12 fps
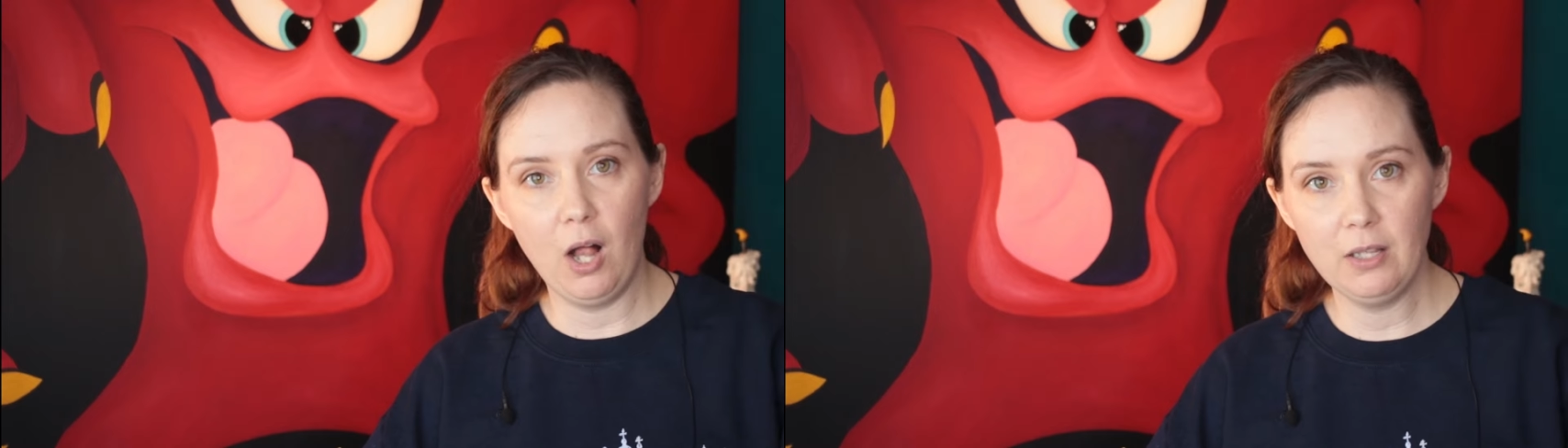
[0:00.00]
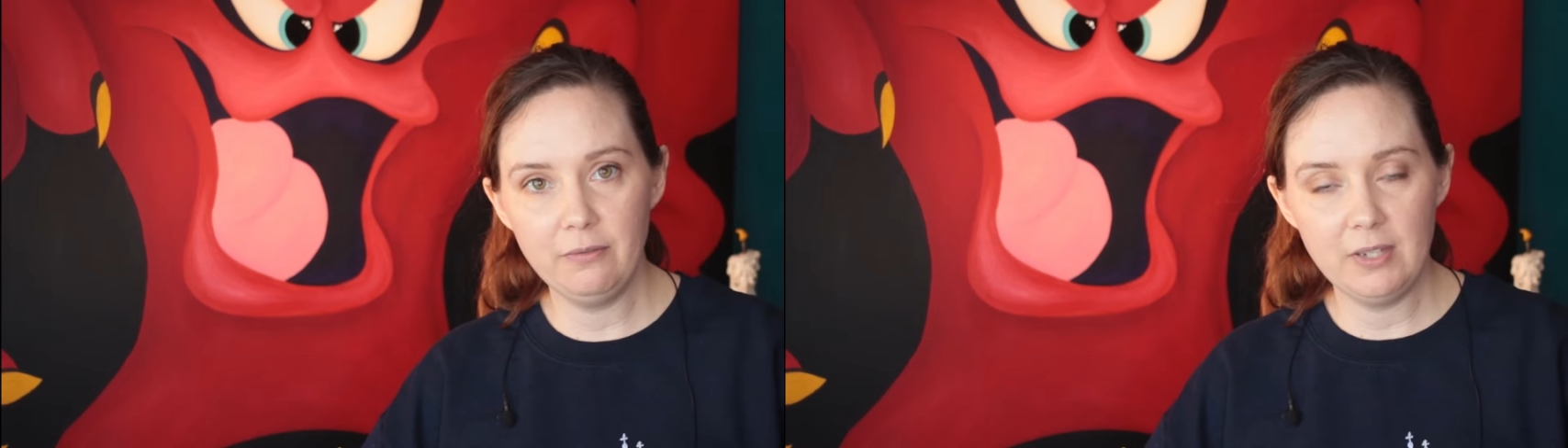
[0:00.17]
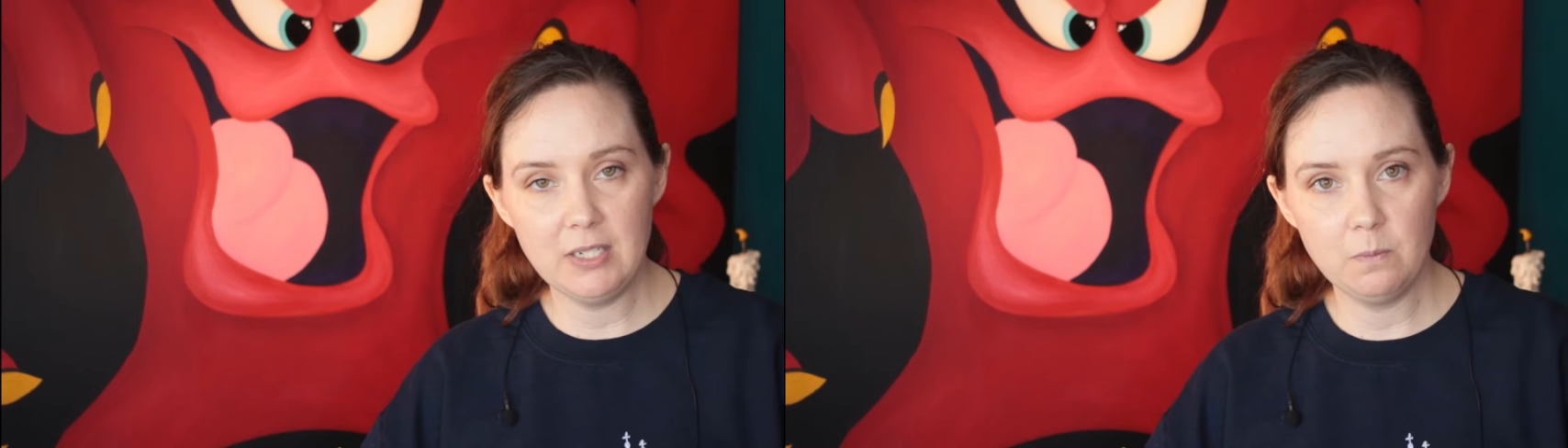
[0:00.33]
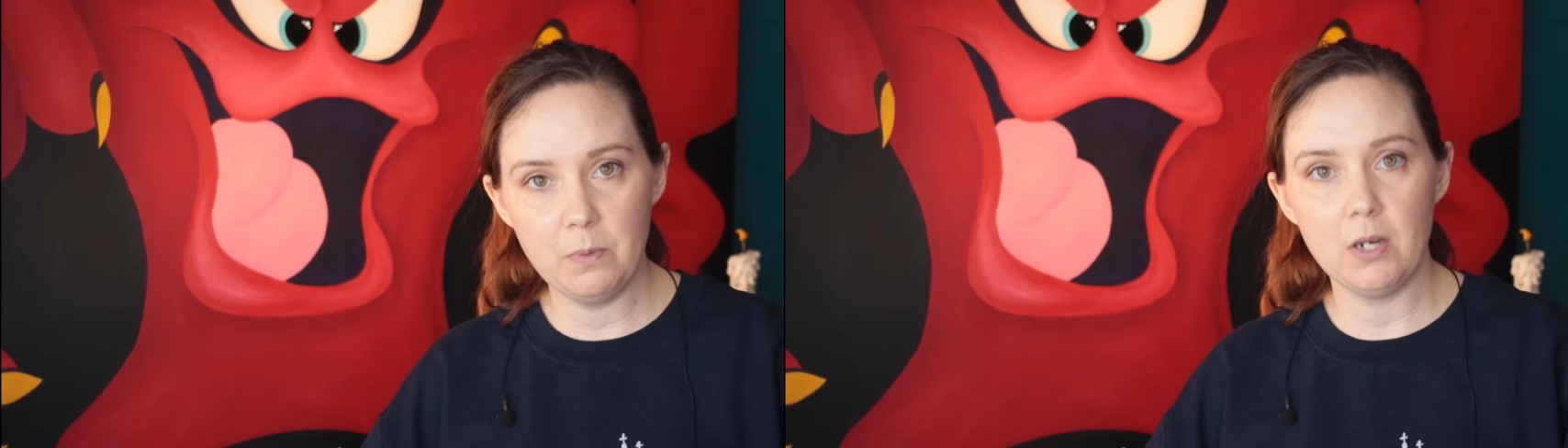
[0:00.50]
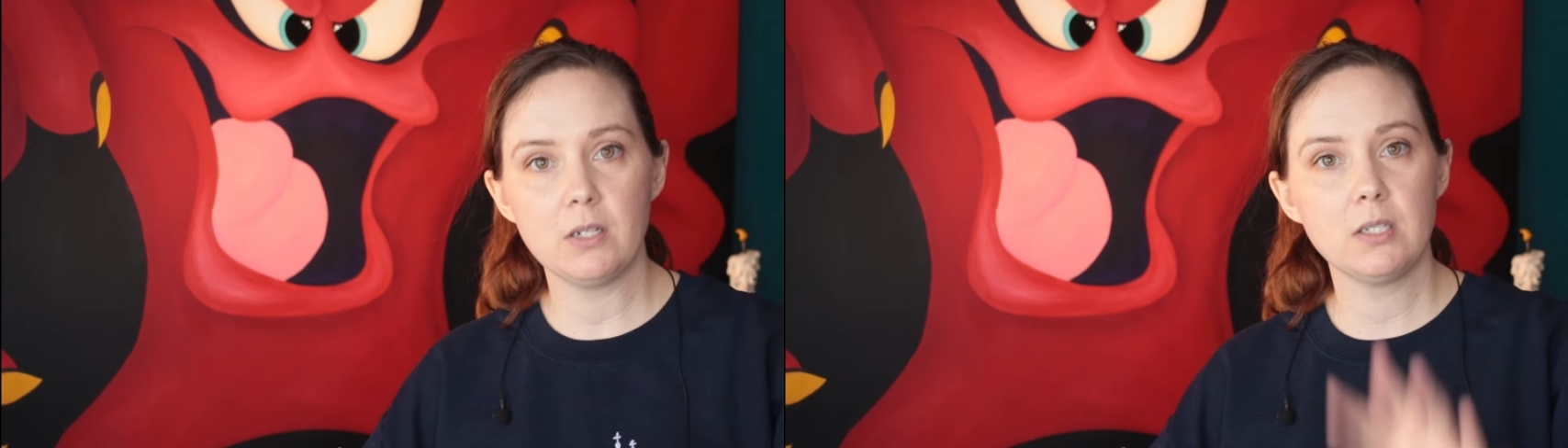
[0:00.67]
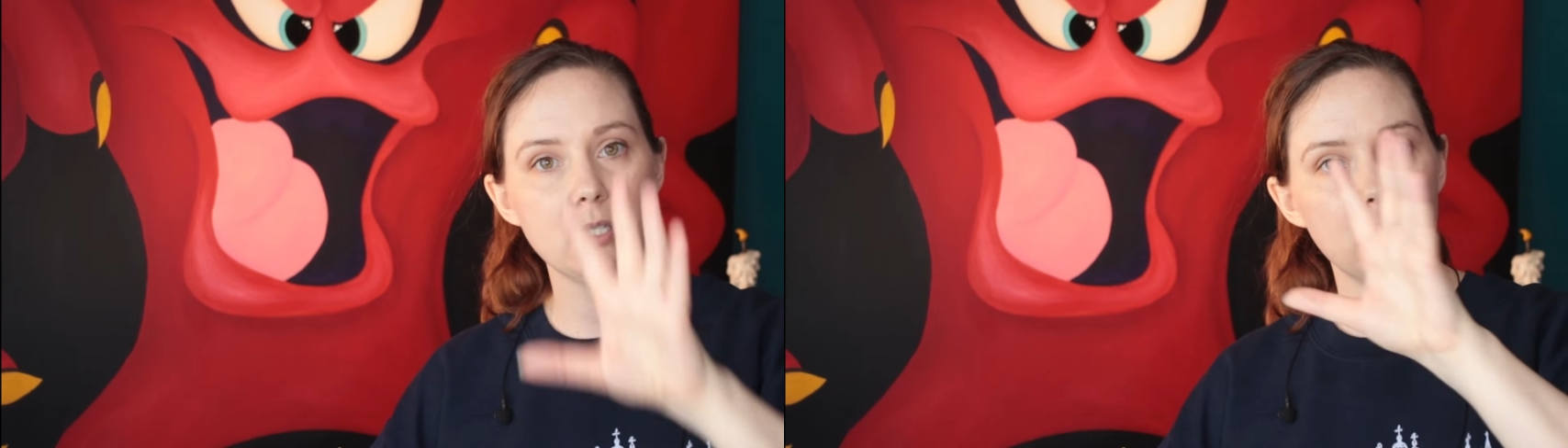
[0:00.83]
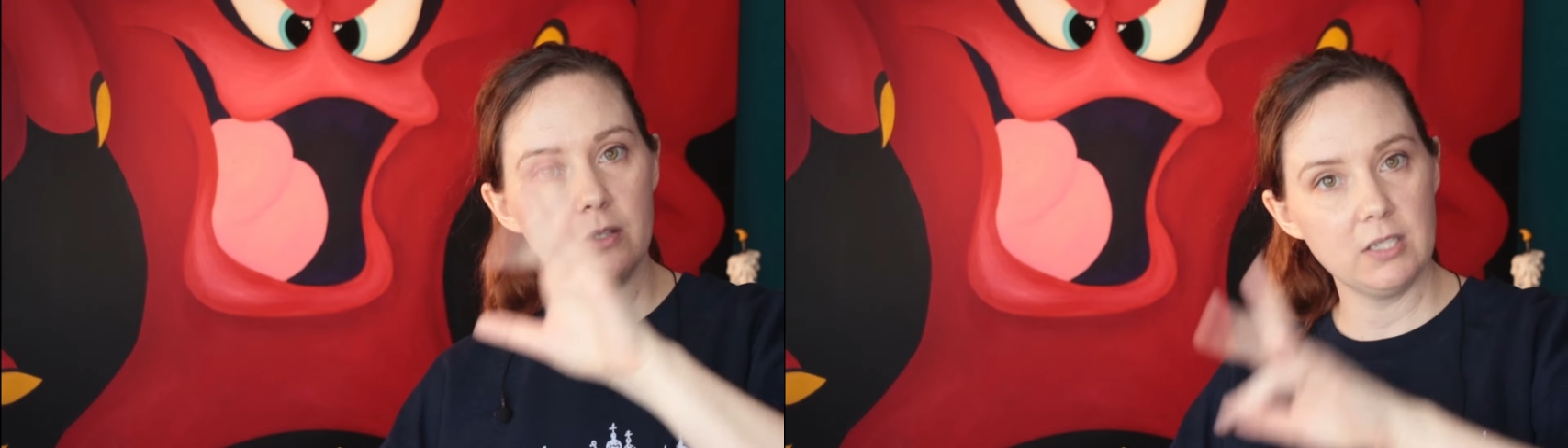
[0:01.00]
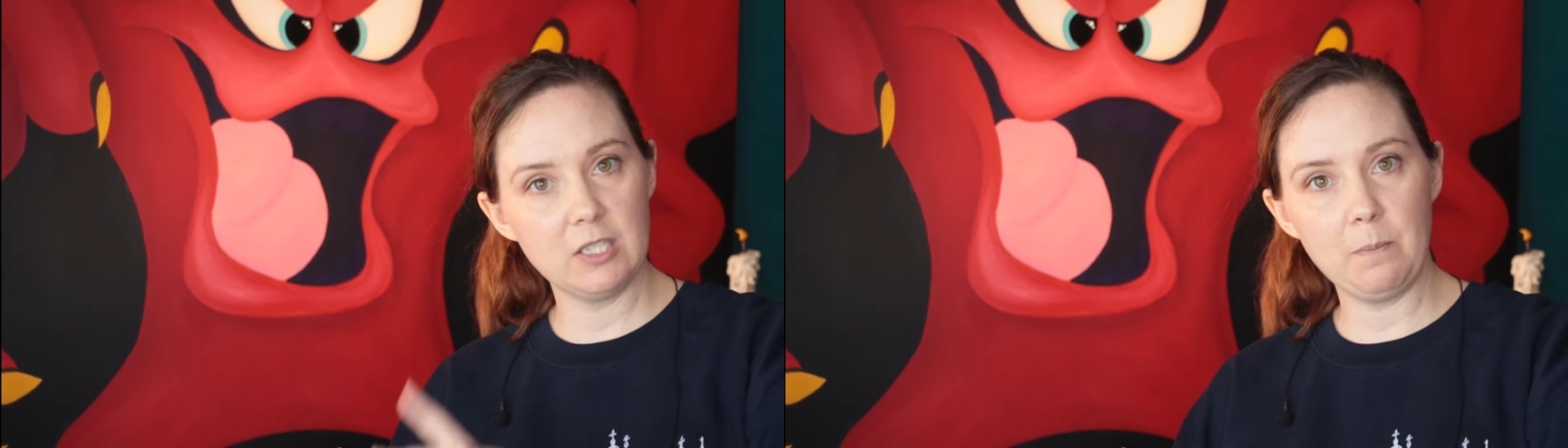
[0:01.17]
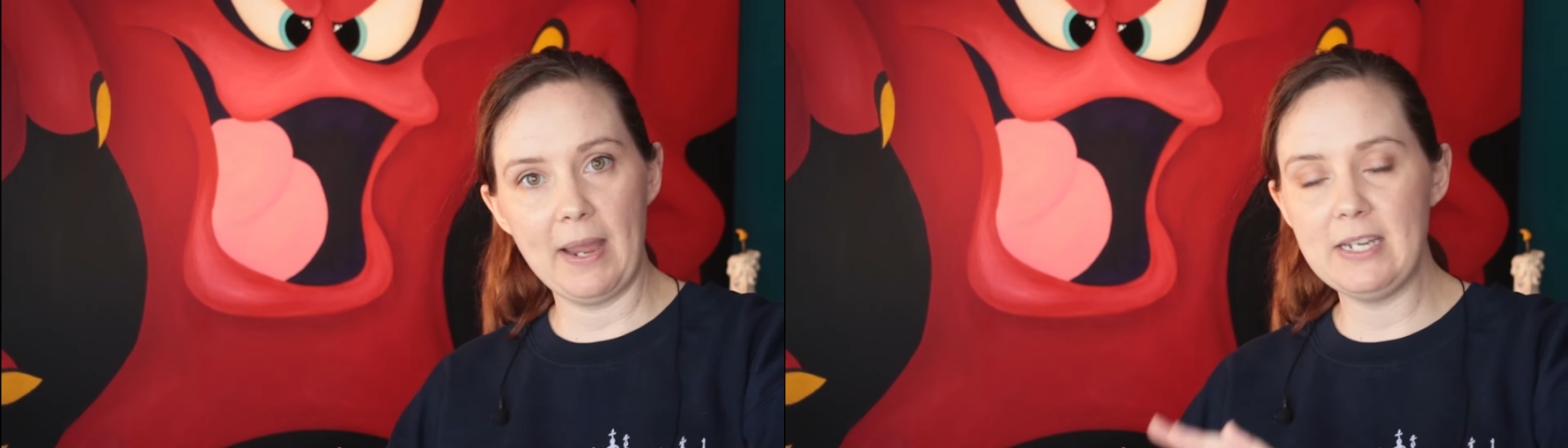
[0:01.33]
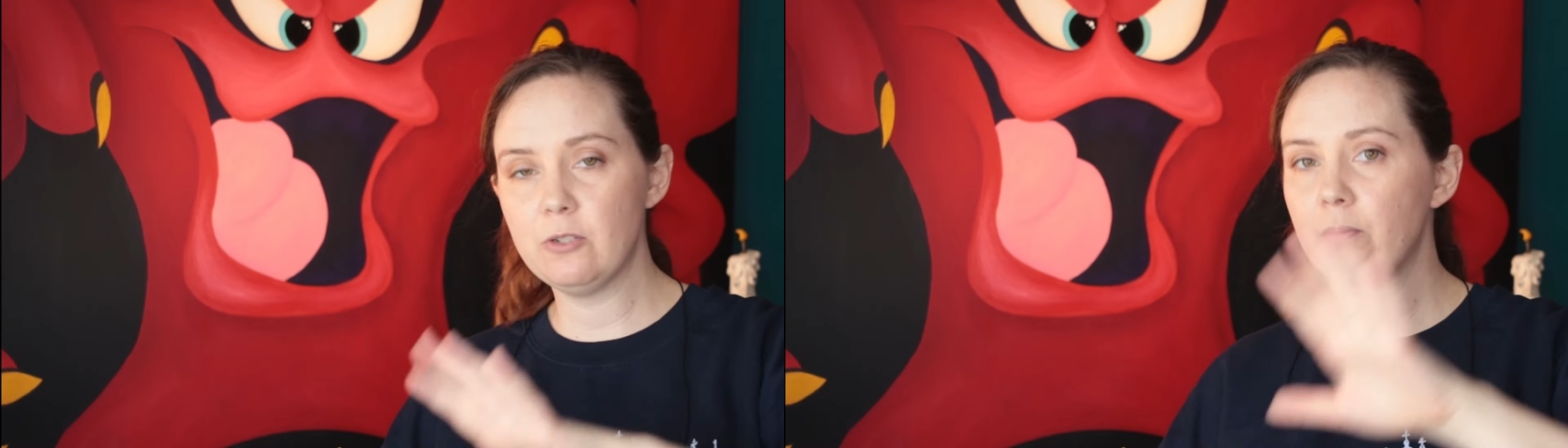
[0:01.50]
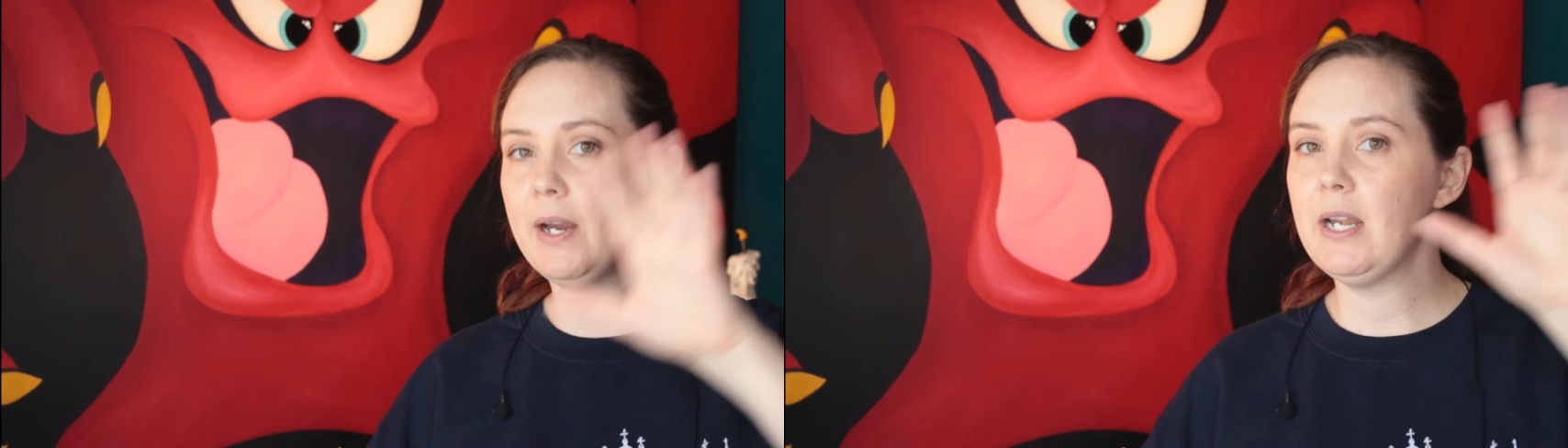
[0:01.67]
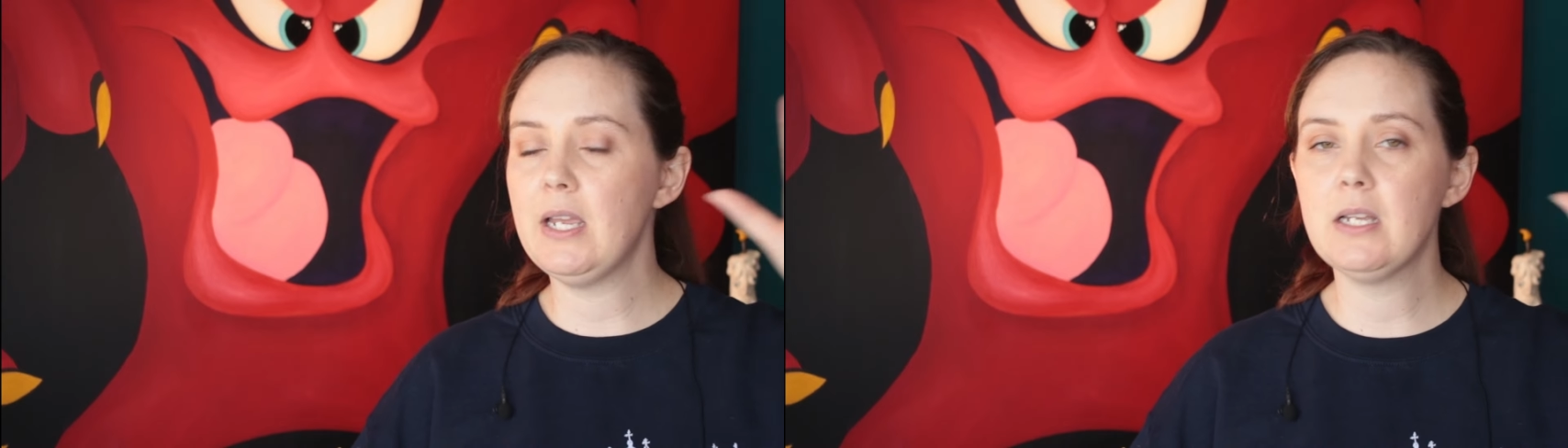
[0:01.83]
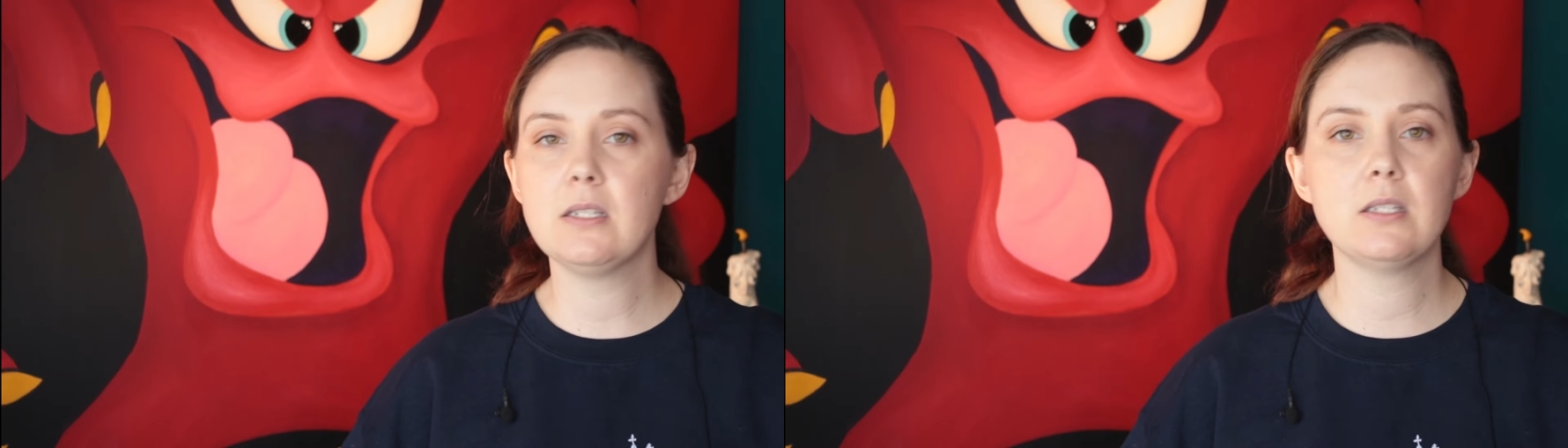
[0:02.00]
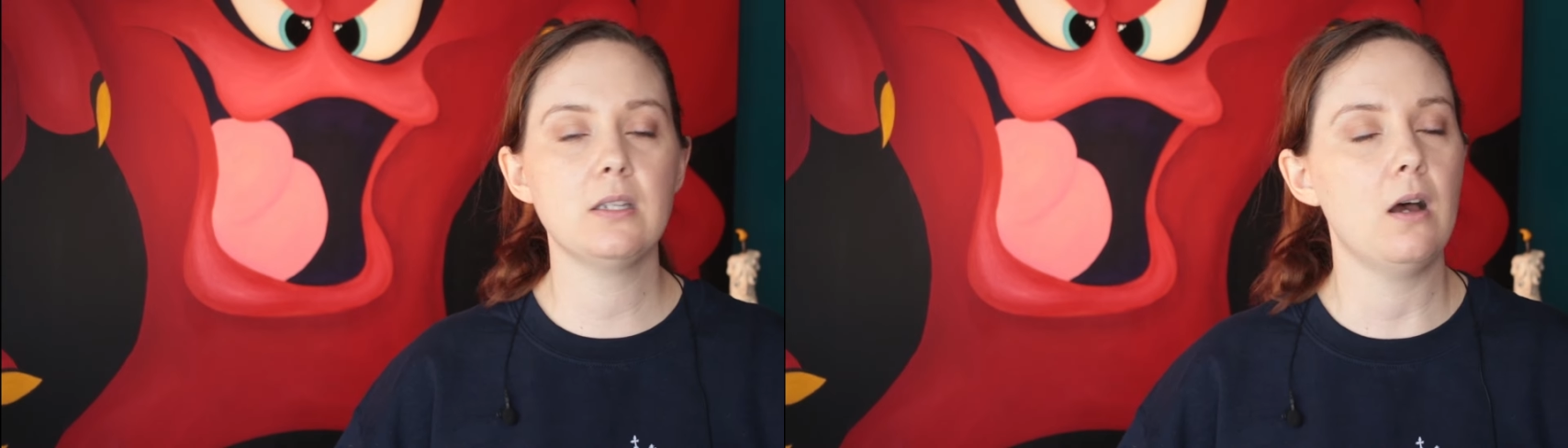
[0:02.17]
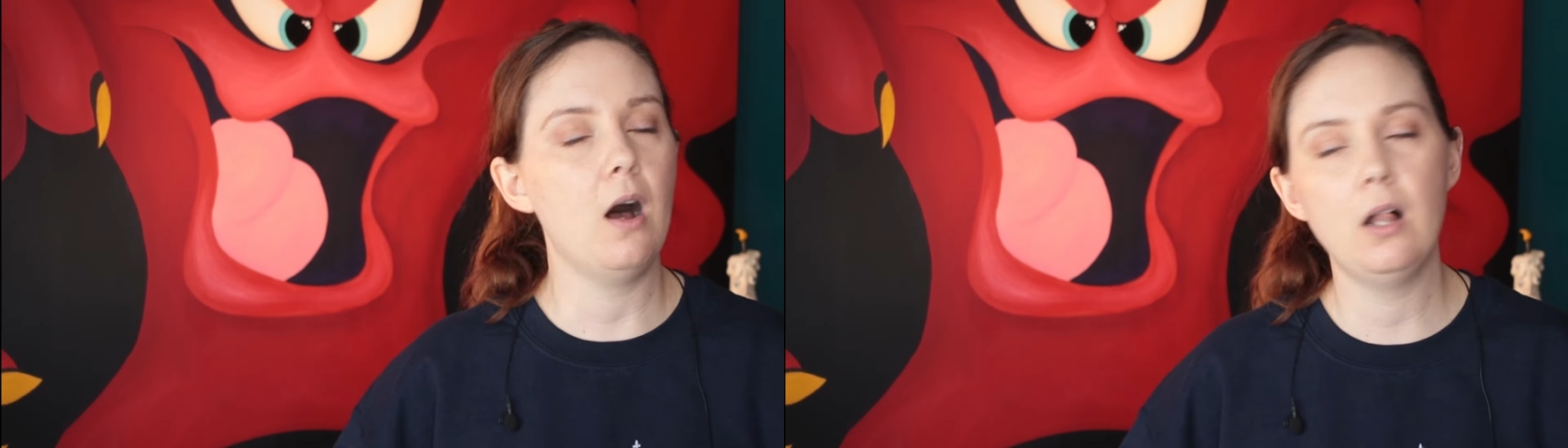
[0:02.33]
all of these books, the spice ratings,